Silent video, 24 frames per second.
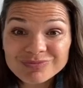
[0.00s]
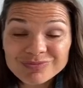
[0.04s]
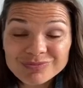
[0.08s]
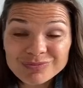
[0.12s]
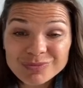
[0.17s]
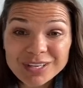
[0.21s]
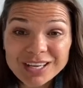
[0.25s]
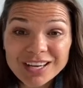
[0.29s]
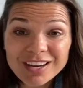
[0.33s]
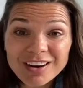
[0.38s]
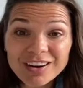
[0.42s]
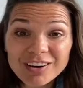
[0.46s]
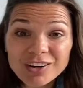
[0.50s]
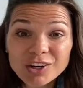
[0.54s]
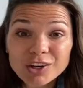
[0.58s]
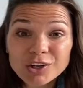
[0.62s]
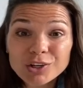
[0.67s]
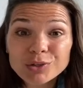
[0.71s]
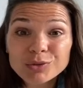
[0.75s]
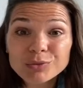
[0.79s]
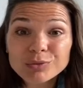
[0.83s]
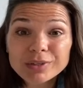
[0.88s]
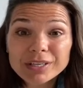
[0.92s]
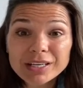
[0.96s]
We are
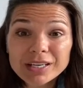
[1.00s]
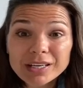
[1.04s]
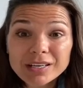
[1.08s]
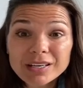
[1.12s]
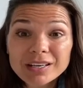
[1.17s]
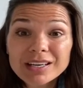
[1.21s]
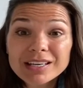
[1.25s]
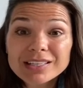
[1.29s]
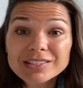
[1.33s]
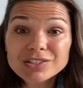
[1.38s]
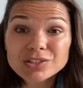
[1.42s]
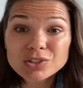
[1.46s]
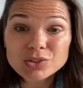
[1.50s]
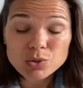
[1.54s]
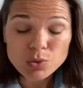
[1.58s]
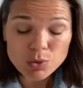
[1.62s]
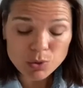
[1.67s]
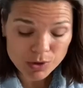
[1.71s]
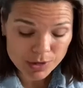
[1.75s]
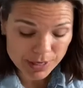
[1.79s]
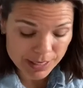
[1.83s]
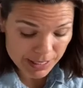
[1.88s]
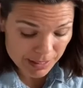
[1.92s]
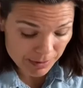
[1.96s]
gonna read a
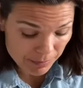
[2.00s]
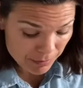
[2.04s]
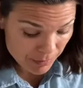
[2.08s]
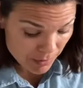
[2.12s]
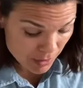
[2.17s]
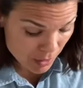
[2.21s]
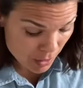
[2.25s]
story